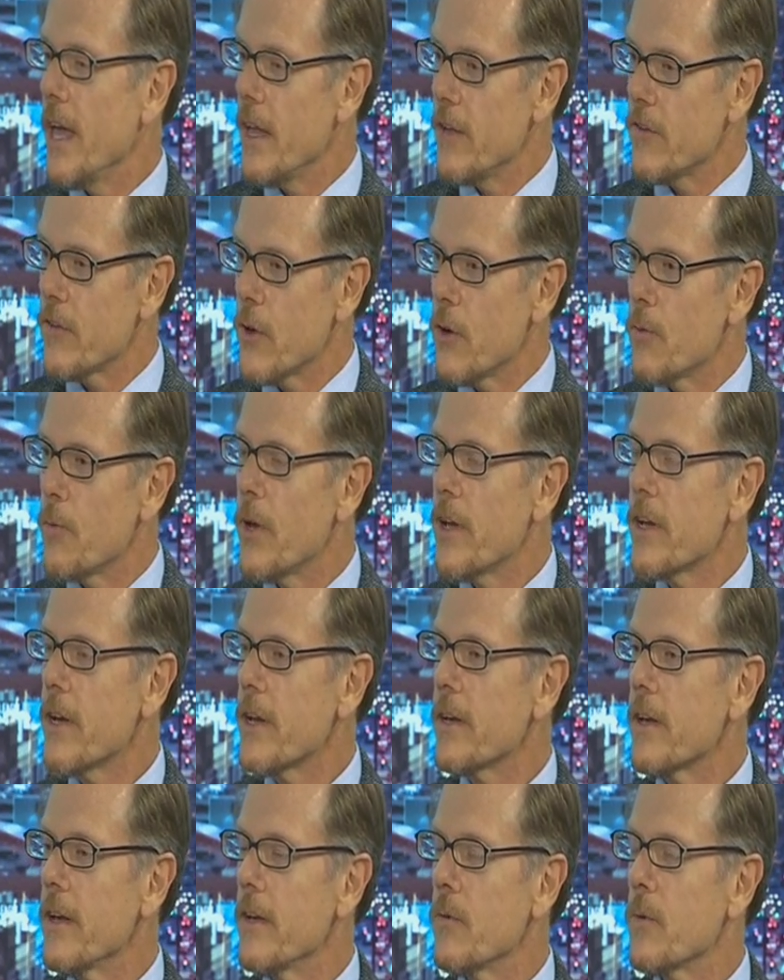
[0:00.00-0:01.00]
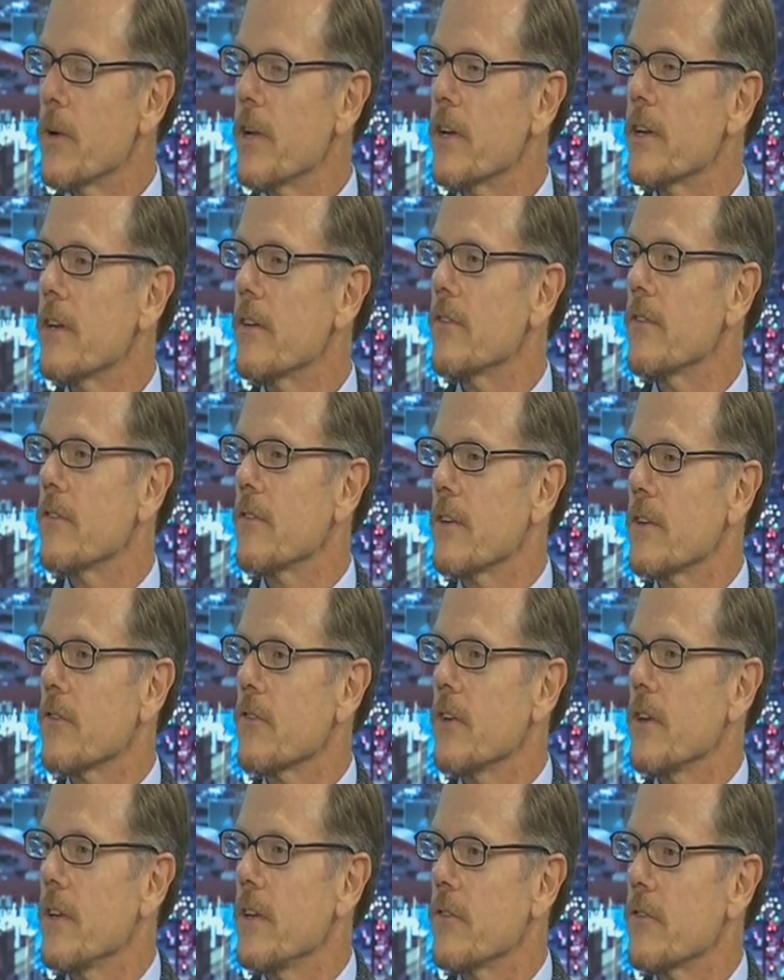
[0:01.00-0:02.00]
And so what it does is
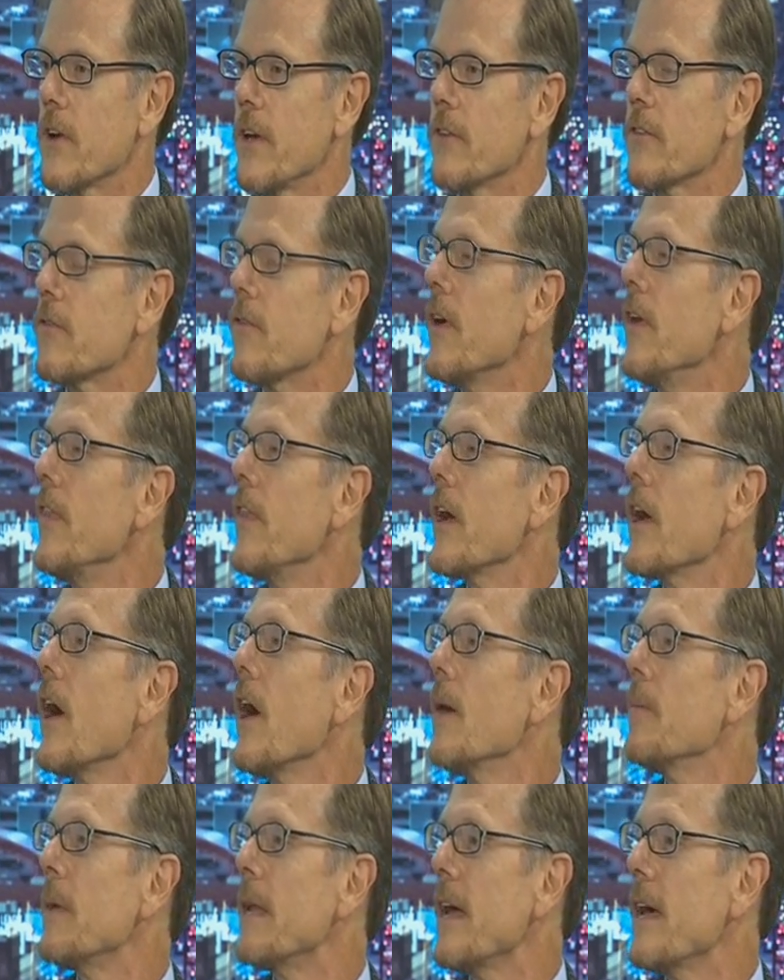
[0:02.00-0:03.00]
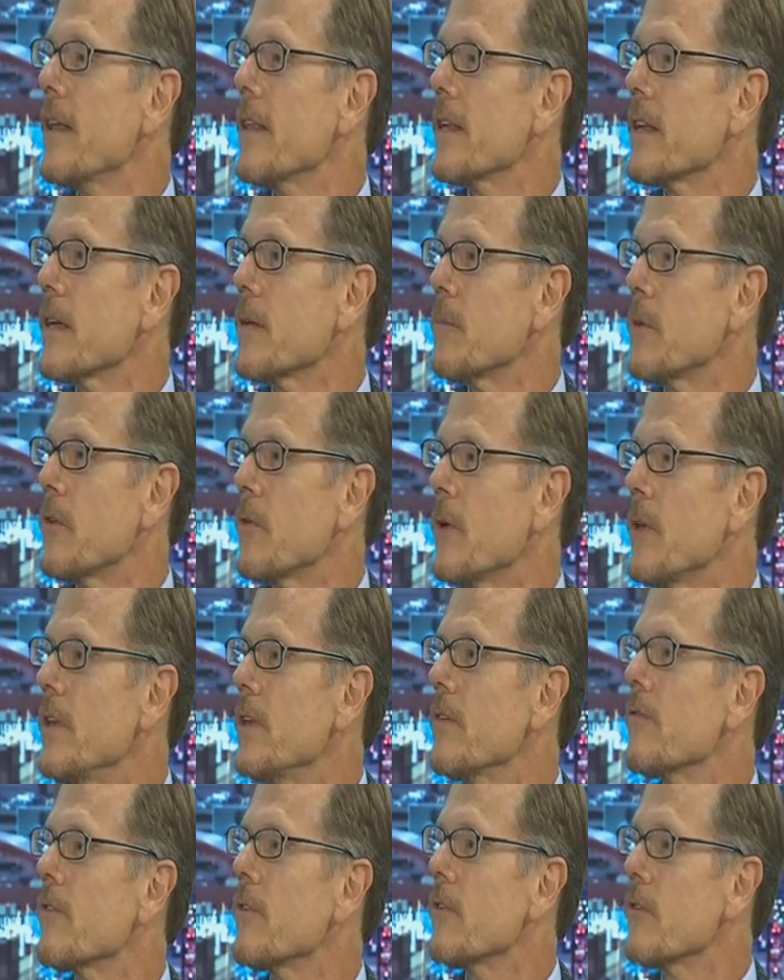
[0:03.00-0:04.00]
it tries to find the commonality
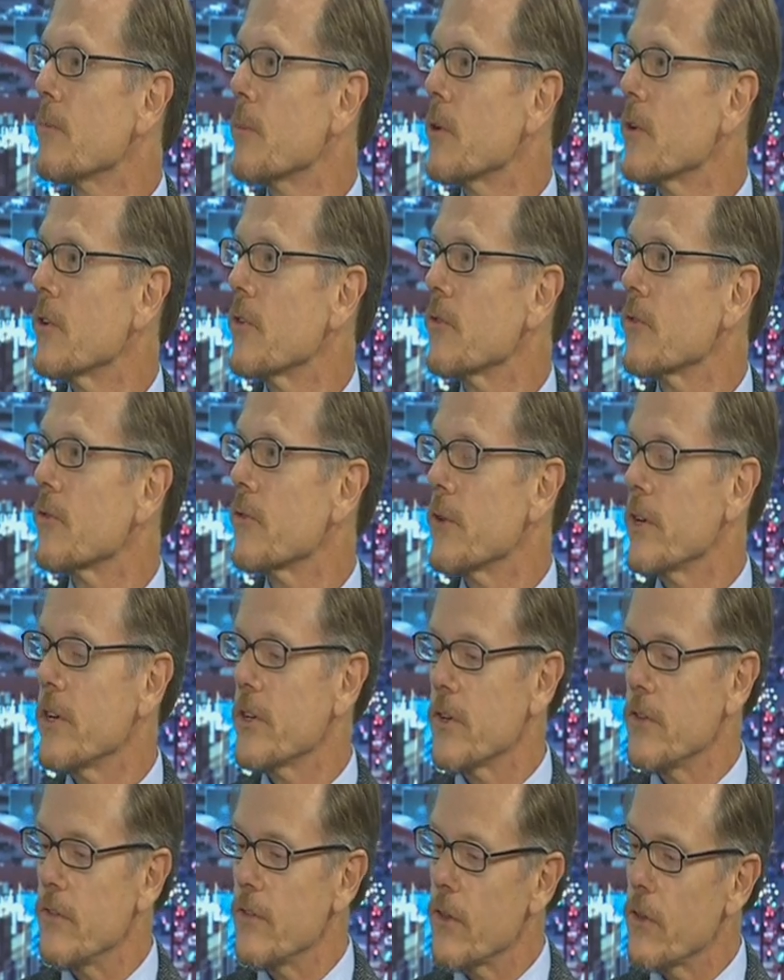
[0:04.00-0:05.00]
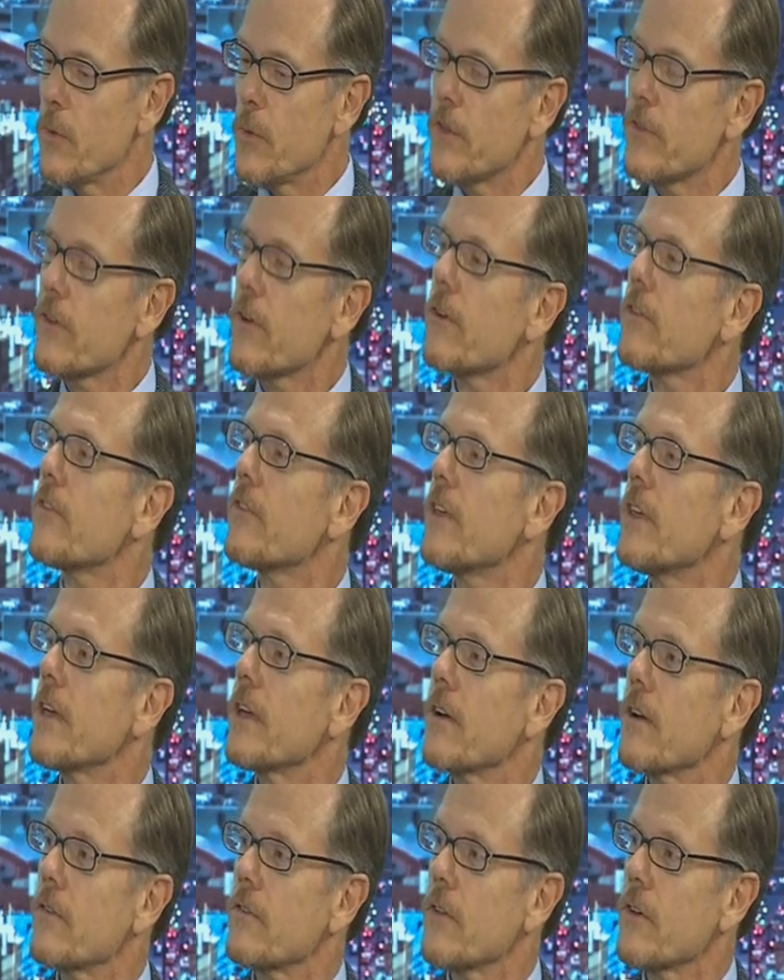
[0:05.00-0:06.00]
between different spiritual traditions, so that we start
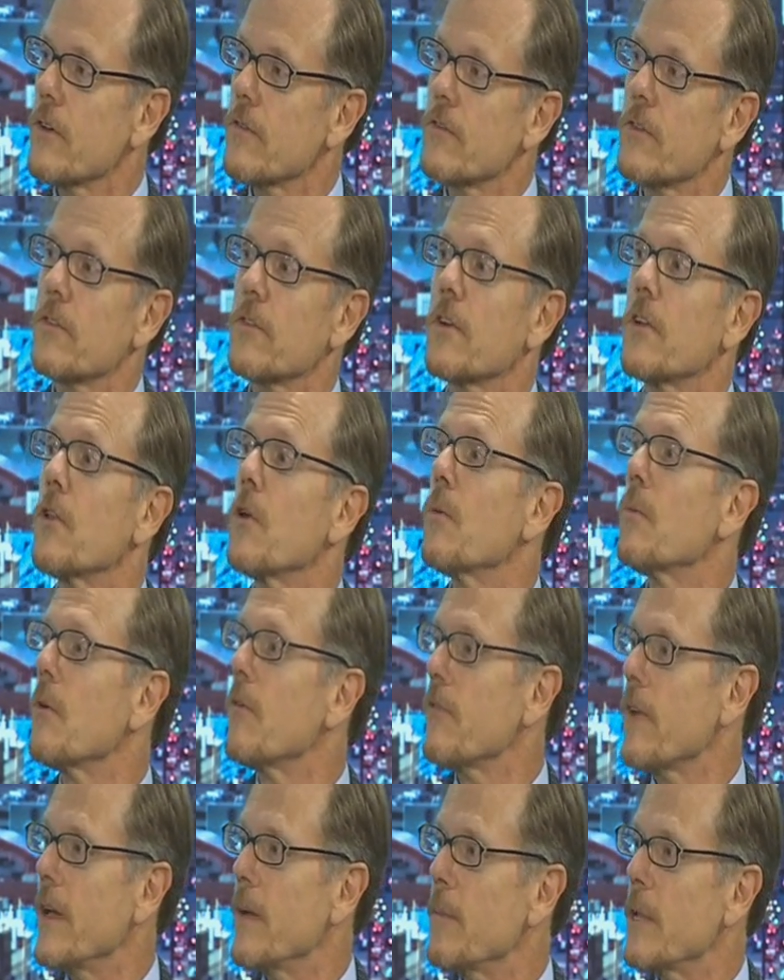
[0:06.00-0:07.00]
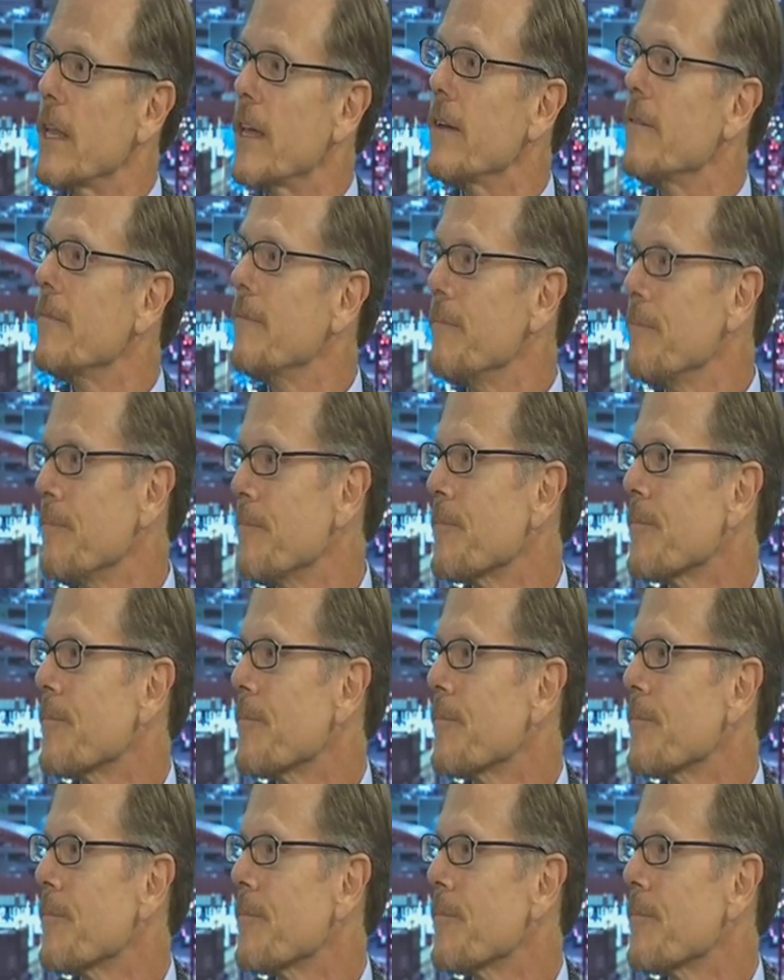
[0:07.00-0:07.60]
seeing ourselves as a global family.